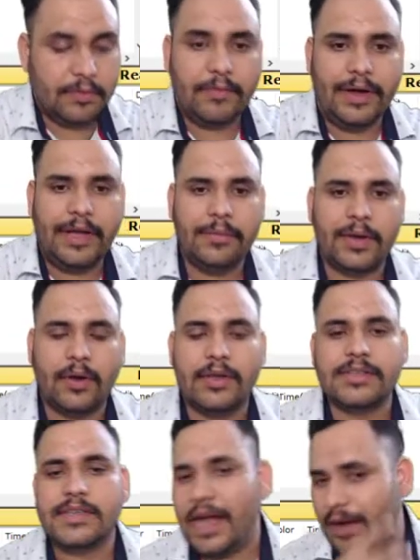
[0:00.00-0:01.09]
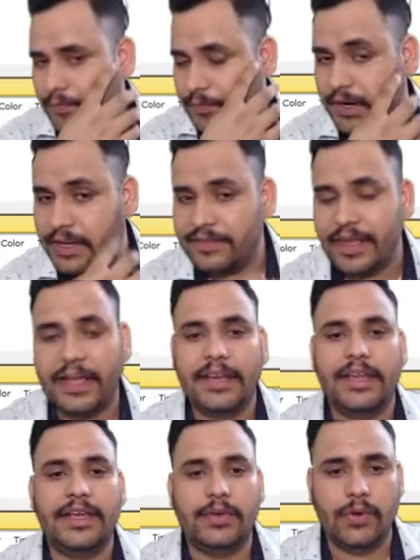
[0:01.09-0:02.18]
Why? Because after
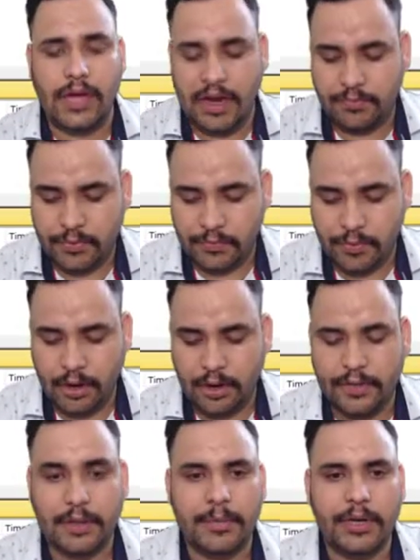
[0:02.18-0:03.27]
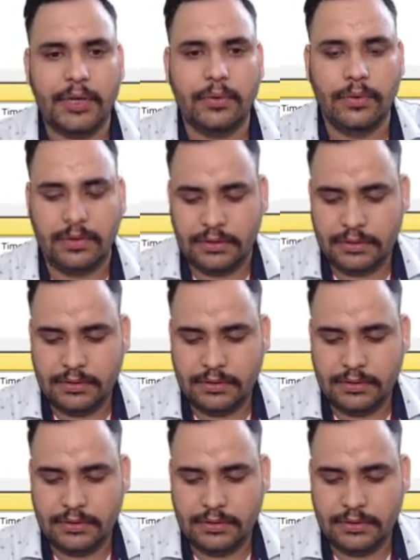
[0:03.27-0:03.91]
designing you have to follow the module